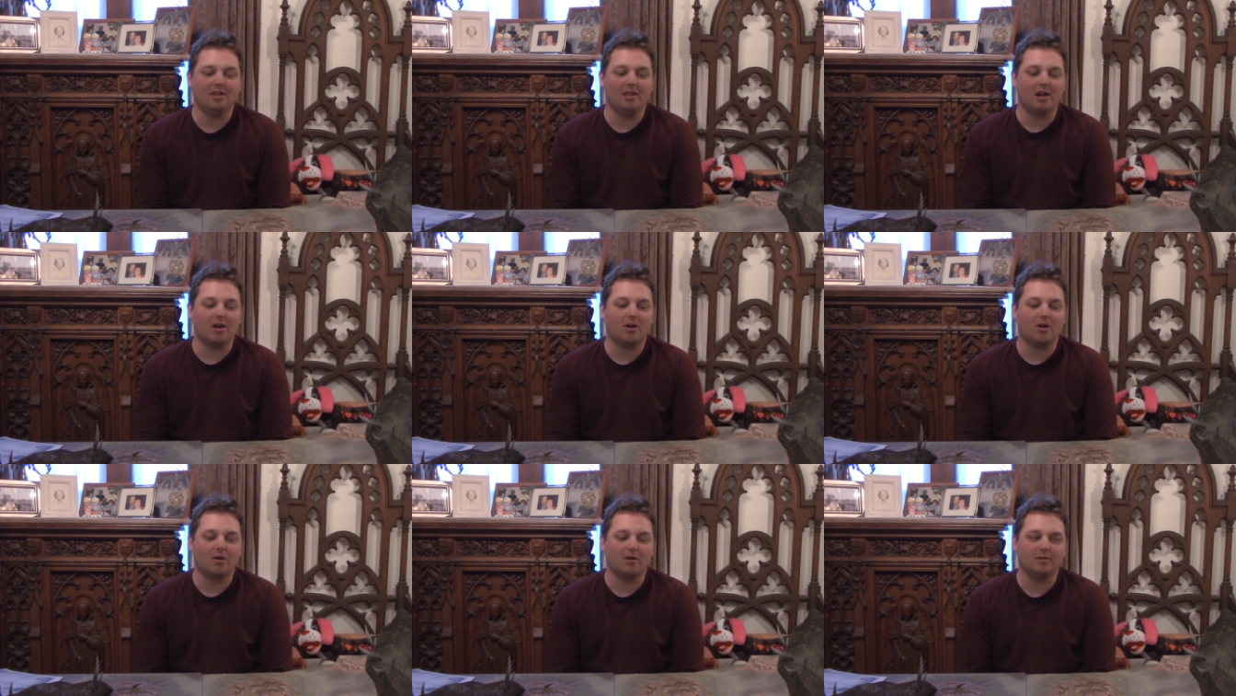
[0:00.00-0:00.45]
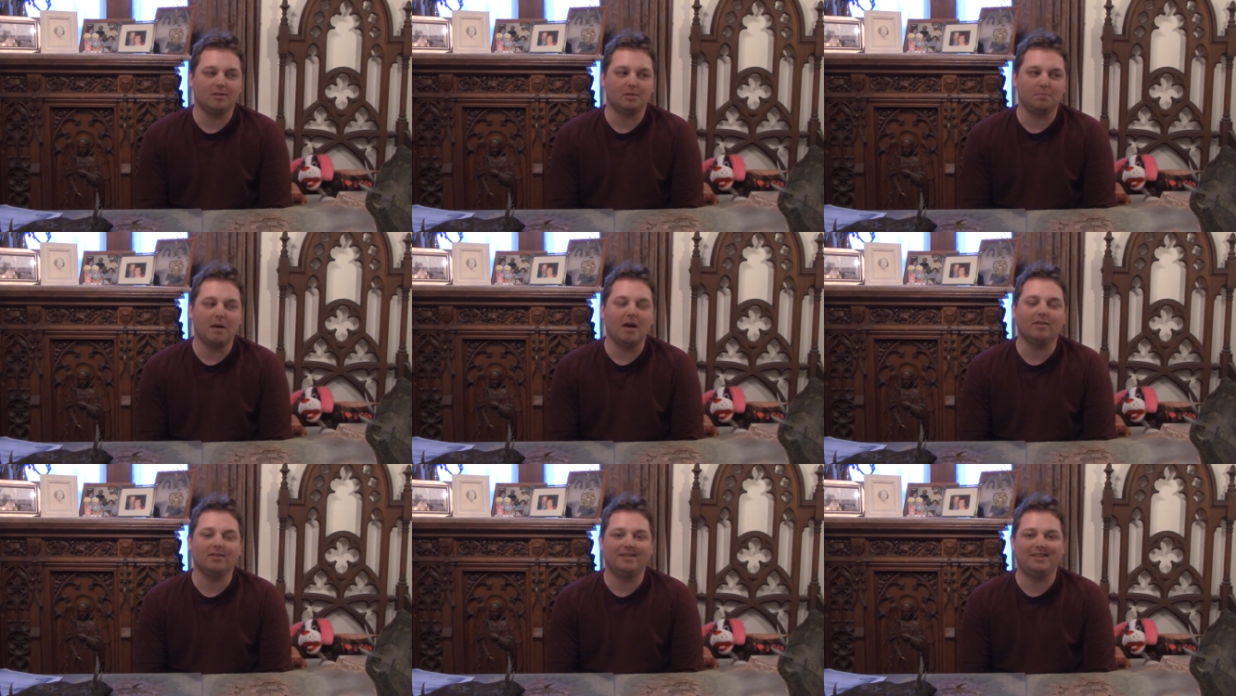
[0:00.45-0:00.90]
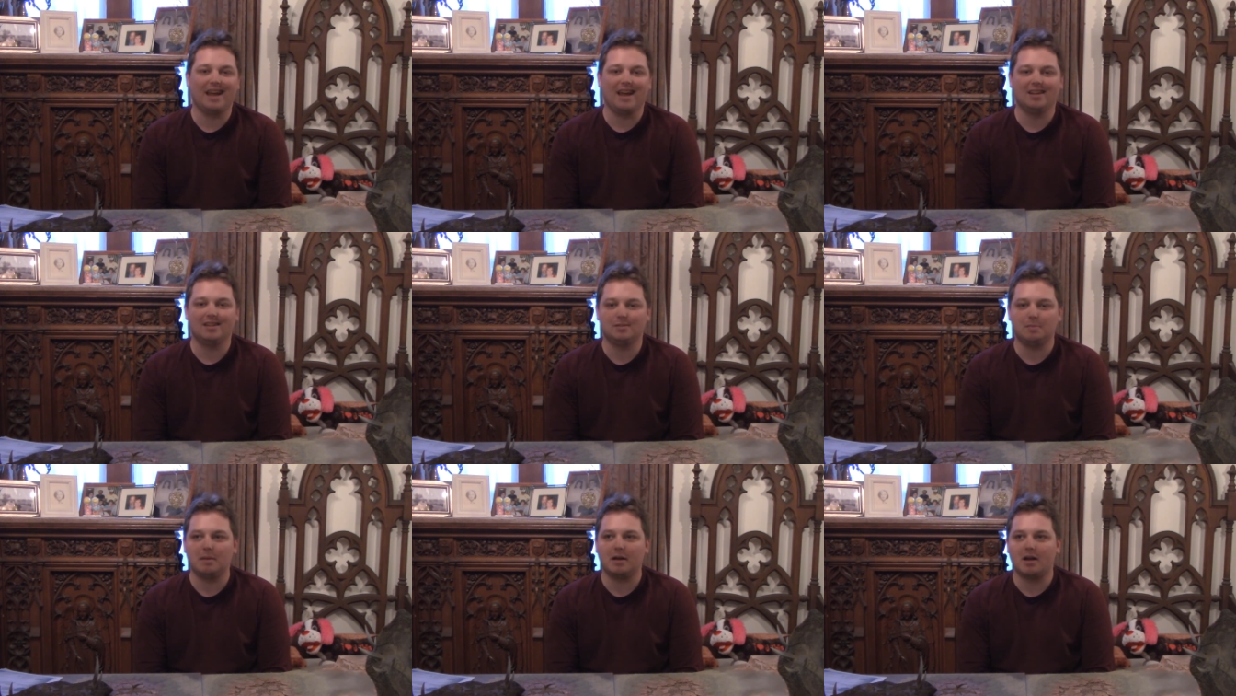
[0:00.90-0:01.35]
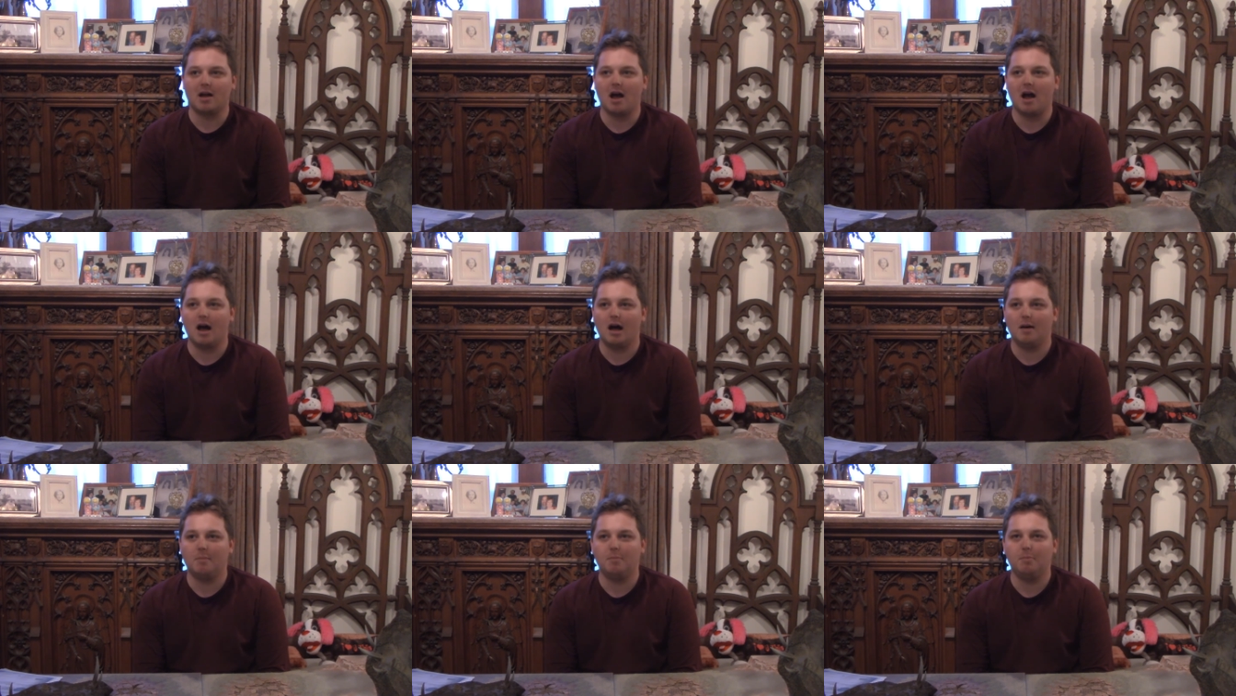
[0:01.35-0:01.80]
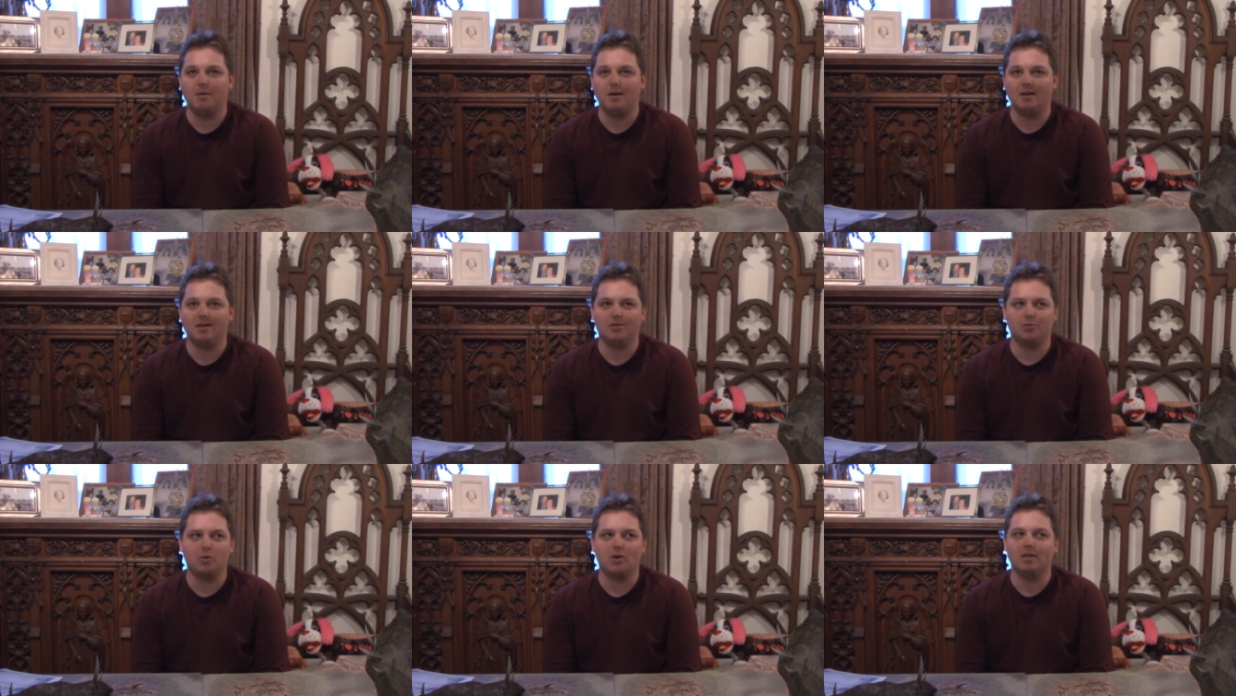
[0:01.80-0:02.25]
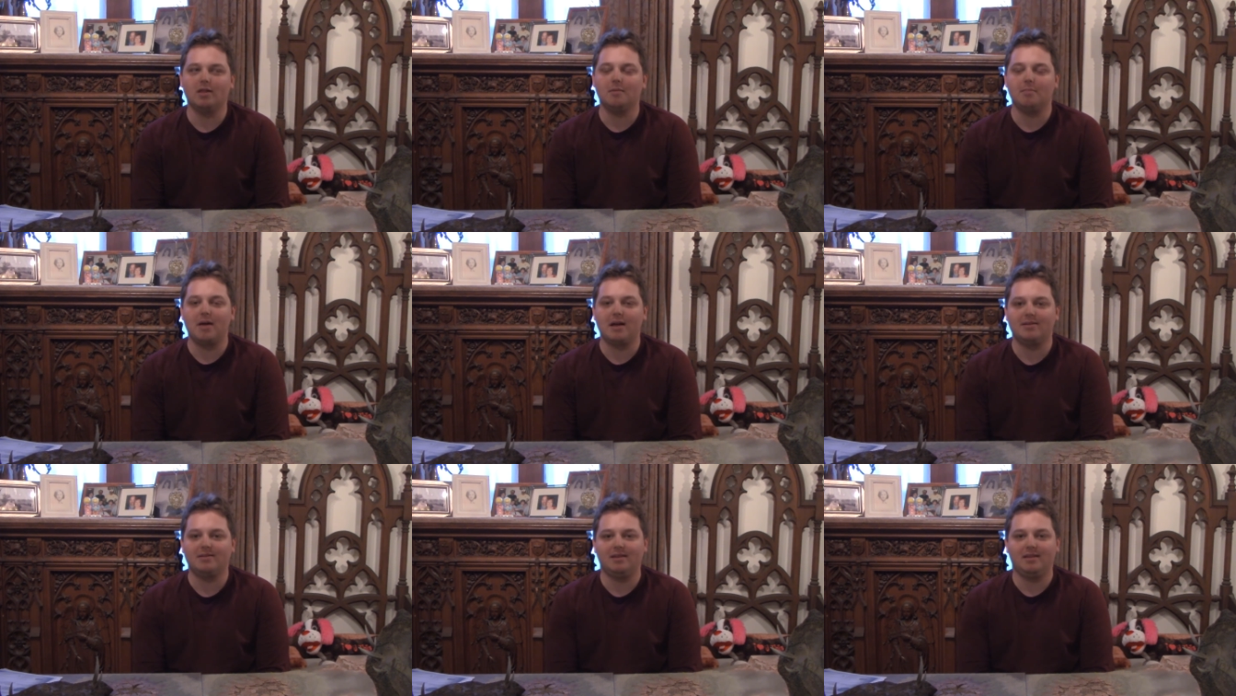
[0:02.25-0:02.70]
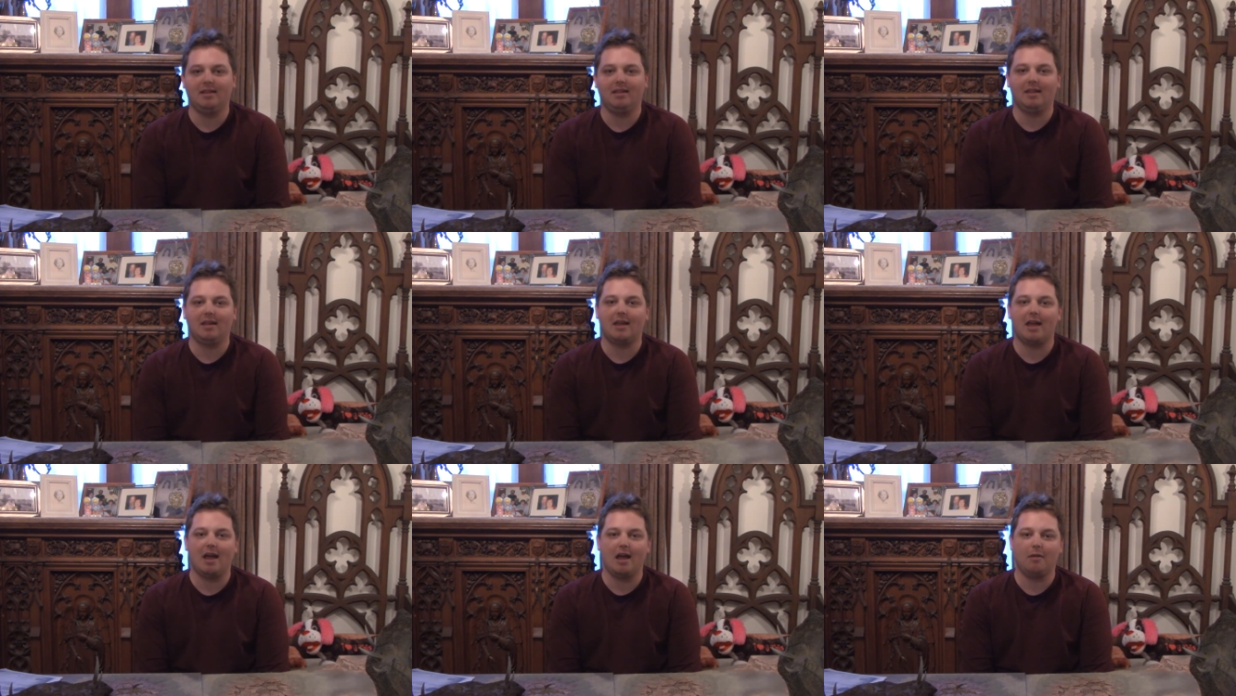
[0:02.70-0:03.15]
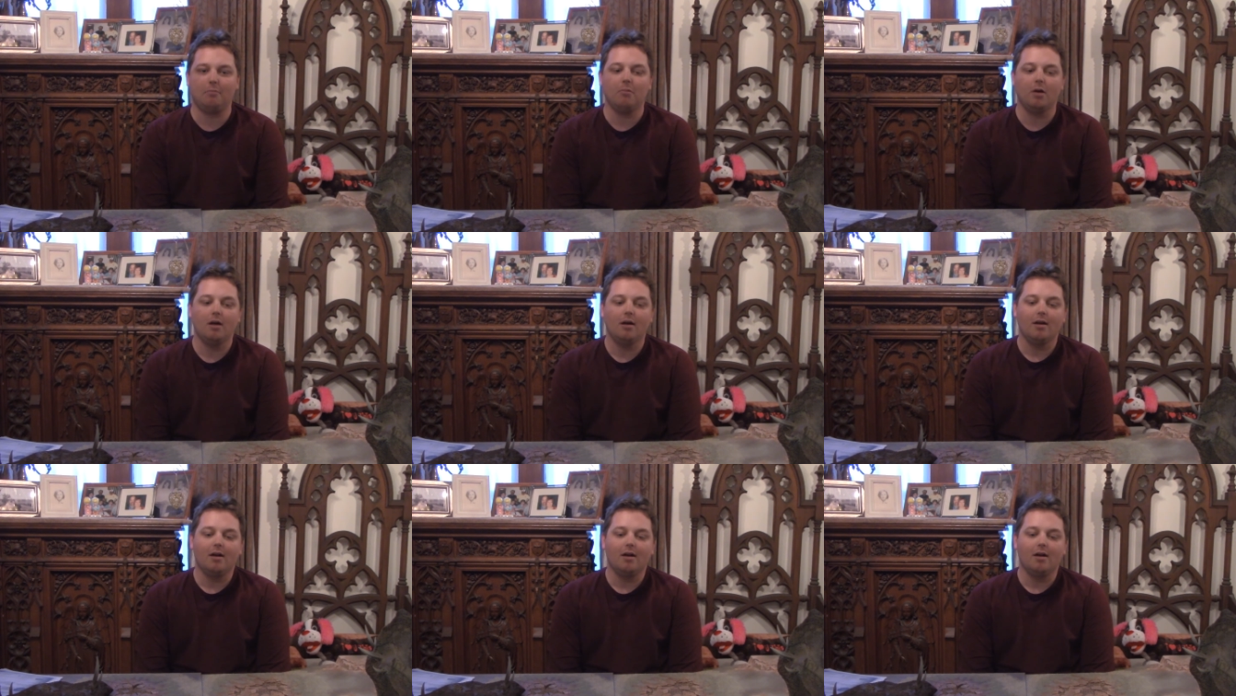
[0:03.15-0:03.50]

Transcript: Their spell Dance Macabre is one of the best in the game.